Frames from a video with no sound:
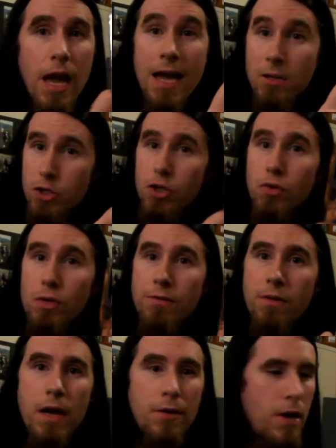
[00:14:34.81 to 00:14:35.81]
and 2
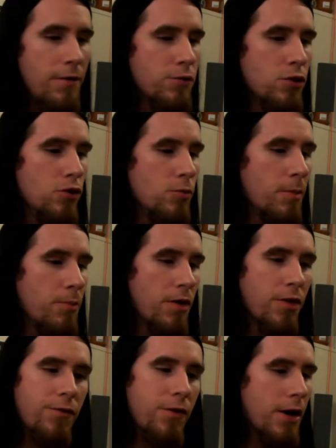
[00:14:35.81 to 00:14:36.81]
even. I don't have 2, but
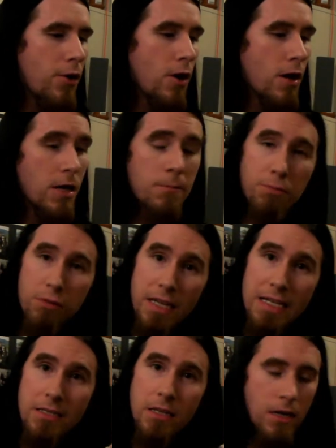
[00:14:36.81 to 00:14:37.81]
Breath of Fire
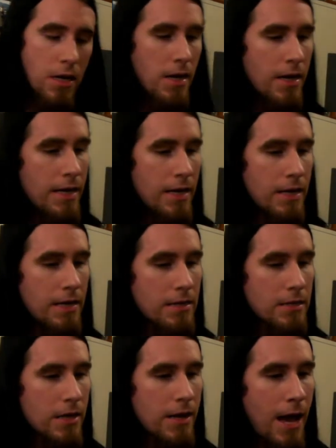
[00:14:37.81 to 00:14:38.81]
complete. It
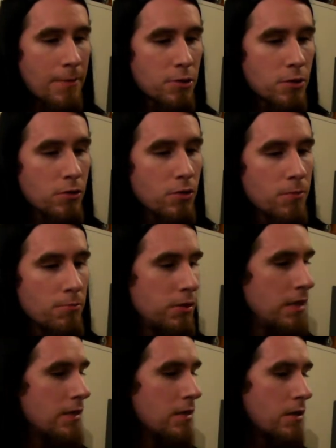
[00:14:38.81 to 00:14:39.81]
is an absolute
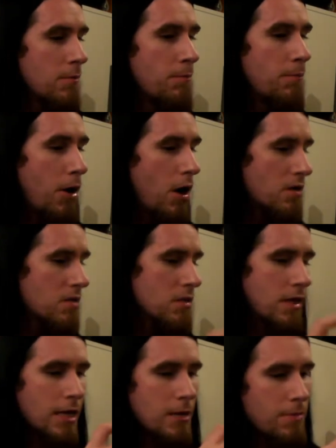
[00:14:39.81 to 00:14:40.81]
complete. The box
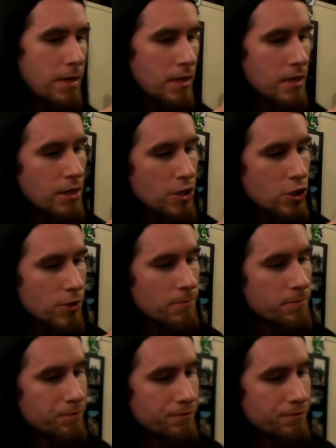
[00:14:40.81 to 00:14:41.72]
is like in mint condition.